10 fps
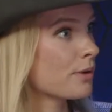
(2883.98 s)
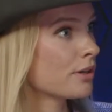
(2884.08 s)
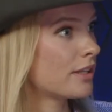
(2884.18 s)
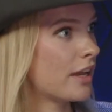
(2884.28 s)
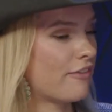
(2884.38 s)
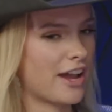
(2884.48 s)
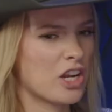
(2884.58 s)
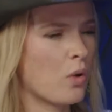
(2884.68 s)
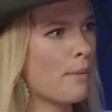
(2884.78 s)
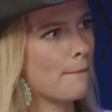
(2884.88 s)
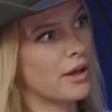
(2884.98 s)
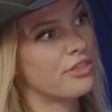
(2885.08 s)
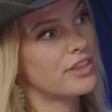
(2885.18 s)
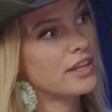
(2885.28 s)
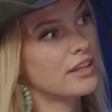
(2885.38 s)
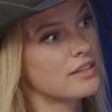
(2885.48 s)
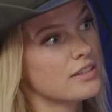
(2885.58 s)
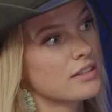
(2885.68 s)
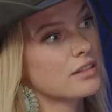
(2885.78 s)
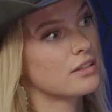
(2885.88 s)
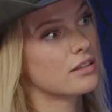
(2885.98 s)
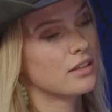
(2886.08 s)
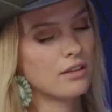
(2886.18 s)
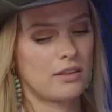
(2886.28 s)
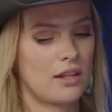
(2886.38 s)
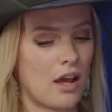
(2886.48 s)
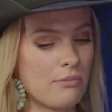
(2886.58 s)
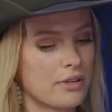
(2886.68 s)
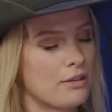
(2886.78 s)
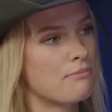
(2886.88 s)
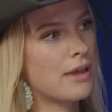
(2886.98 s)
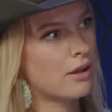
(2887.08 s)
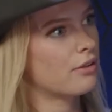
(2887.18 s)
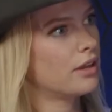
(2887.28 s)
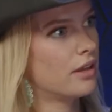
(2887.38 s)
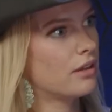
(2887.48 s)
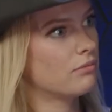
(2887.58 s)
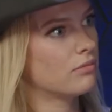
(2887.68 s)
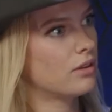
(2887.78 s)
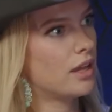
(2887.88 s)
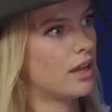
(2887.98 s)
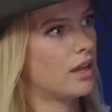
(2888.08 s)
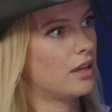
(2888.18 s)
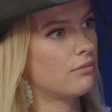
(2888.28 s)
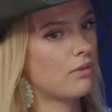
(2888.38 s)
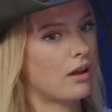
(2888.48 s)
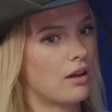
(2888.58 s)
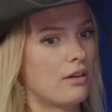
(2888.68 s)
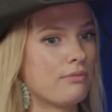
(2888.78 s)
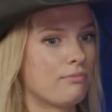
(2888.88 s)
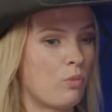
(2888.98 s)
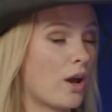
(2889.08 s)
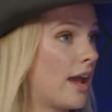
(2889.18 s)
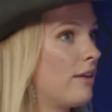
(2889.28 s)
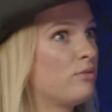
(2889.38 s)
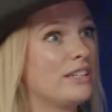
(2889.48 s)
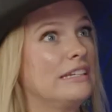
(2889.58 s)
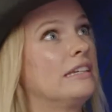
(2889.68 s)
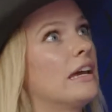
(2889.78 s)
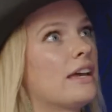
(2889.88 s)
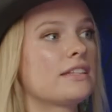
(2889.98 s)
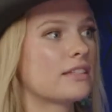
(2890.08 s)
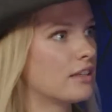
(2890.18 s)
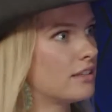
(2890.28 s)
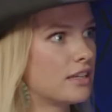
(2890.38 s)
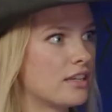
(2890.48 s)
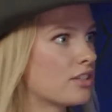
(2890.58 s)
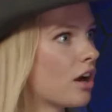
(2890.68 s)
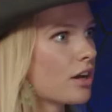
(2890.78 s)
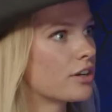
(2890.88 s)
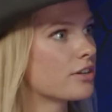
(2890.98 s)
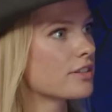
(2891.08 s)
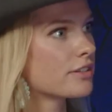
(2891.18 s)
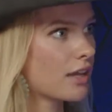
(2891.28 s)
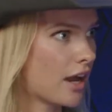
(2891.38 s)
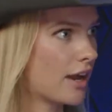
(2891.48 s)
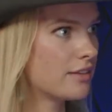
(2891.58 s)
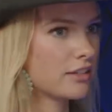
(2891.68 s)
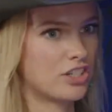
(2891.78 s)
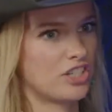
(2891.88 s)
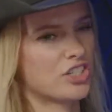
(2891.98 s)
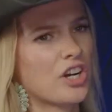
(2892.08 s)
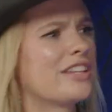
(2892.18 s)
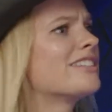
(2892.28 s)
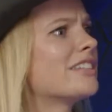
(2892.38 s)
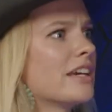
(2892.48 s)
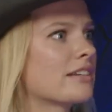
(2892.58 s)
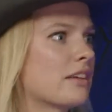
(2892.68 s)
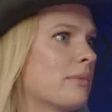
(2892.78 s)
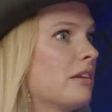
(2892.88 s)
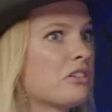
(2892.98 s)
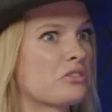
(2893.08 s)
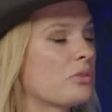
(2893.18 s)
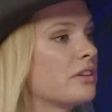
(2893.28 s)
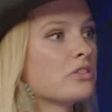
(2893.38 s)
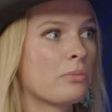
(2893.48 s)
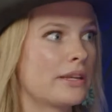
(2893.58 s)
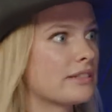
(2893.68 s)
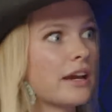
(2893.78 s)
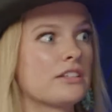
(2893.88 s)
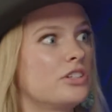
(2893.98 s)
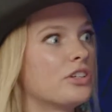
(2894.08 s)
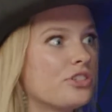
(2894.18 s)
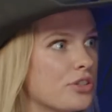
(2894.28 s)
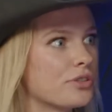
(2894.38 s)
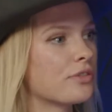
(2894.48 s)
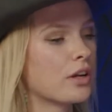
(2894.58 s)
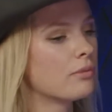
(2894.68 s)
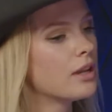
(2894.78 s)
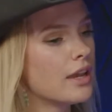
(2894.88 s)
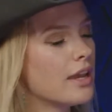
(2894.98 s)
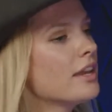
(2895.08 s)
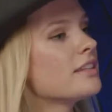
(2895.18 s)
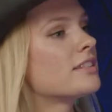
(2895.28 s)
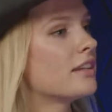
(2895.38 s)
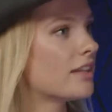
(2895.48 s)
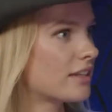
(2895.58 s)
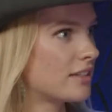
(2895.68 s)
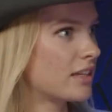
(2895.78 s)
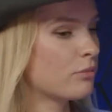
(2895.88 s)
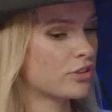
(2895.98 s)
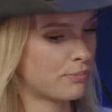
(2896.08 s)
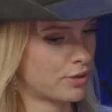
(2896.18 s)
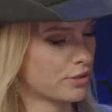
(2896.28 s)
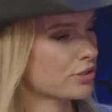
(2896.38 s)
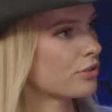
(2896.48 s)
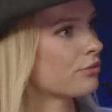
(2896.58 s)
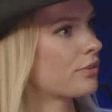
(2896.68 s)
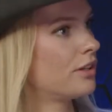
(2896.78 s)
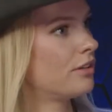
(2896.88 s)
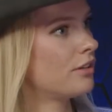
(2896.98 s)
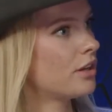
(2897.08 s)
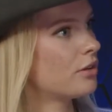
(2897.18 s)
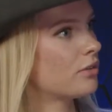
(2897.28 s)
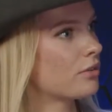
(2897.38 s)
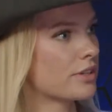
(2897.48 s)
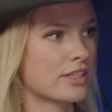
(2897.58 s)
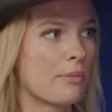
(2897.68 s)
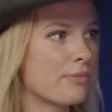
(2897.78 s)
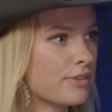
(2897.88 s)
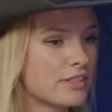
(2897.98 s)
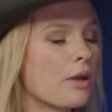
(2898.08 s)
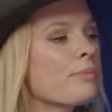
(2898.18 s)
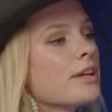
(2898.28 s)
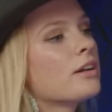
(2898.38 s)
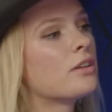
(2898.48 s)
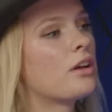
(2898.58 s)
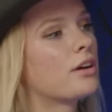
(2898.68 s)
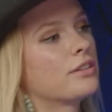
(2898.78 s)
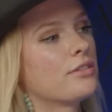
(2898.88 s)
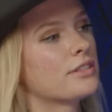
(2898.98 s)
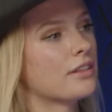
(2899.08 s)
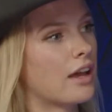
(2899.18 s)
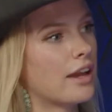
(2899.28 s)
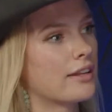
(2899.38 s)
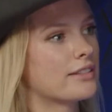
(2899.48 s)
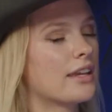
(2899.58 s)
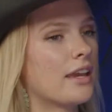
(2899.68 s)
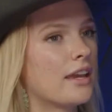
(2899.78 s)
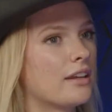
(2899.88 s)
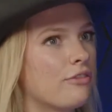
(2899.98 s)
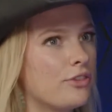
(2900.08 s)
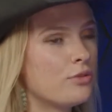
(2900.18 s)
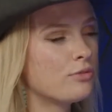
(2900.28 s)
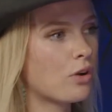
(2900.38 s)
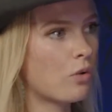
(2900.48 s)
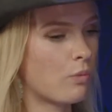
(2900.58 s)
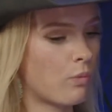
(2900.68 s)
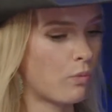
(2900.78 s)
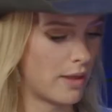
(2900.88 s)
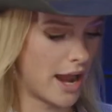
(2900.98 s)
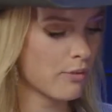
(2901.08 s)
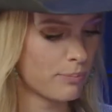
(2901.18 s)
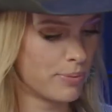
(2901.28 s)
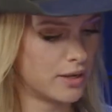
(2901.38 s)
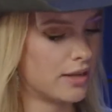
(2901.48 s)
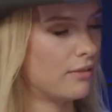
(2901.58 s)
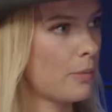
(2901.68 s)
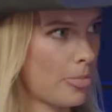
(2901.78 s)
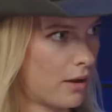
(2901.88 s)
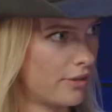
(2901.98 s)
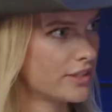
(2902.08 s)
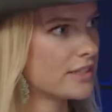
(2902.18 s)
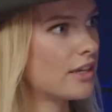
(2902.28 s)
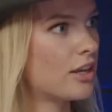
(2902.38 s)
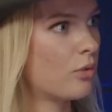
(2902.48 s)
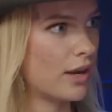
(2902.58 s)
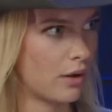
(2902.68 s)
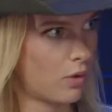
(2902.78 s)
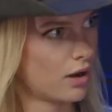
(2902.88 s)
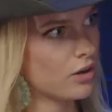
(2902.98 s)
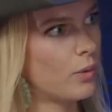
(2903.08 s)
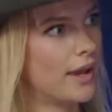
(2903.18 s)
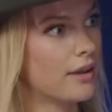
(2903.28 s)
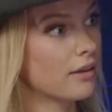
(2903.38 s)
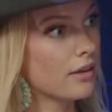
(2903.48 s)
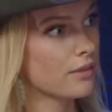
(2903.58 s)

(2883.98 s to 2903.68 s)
birthday, if I know what month it is, then I'm going to mail him a what I would guess is his daughter's size. Like, she's turning 6. I mean, there's only so many sizes you can choose from. Send that to them with a personal written note or something along those lines. And if you don't, and I put it on the steno when I walk away,